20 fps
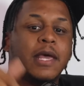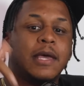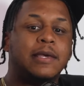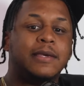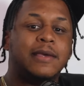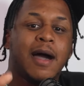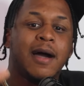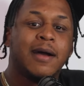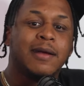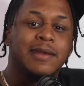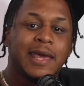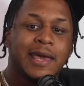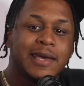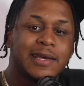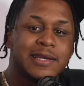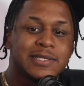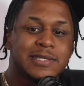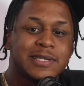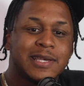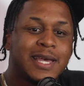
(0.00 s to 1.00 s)
The young
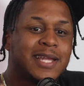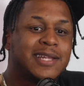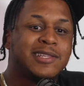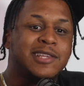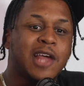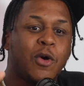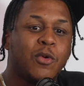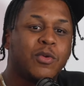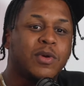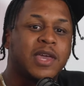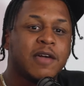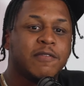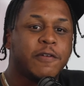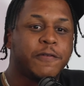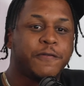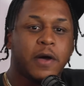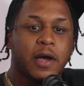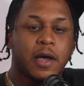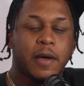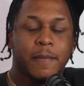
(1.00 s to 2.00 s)
niggas don't give a
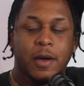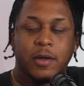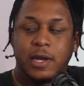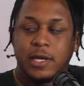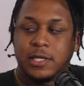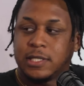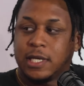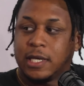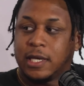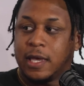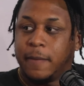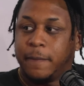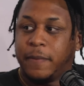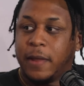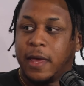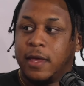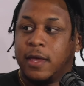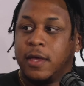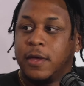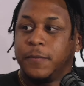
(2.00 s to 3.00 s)
fuck about they shit getting. So
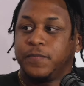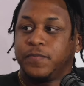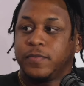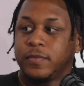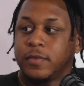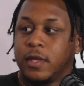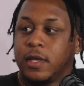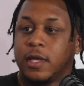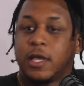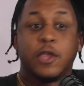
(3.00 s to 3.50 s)
that's the bloggers